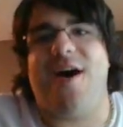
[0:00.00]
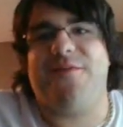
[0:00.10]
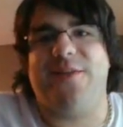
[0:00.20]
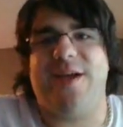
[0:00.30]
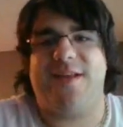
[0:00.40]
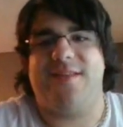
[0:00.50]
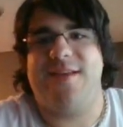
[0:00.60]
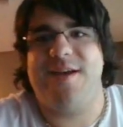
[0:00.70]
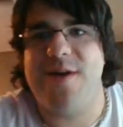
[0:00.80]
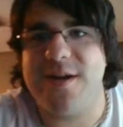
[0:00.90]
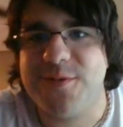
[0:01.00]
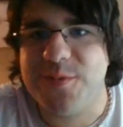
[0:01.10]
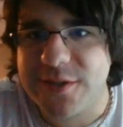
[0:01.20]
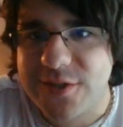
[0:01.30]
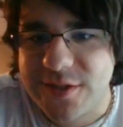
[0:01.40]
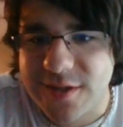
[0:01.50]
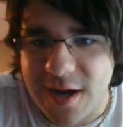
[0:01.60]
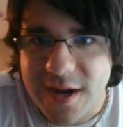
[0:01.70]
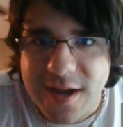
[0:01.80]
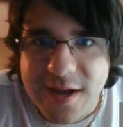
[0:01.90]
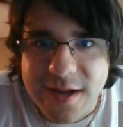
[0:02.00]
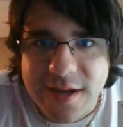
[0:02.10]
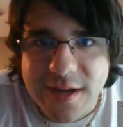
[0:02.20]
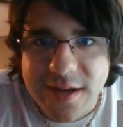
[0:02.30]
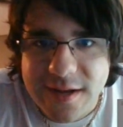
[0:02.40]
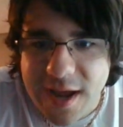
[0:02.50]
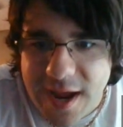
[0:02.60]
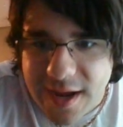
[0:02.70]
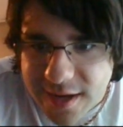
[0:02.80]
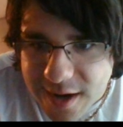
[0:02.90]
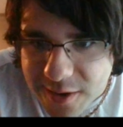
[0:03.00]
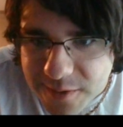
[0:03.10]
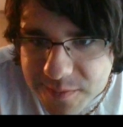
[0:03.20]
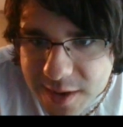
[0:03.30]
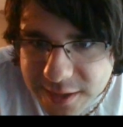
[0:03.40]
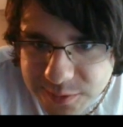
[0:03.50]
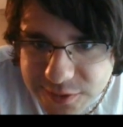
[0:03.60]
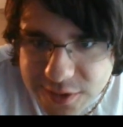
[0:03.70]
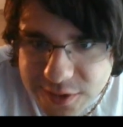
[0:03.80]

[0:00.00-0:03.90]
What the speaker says: it off like they might as well start. Hey, you know, might as well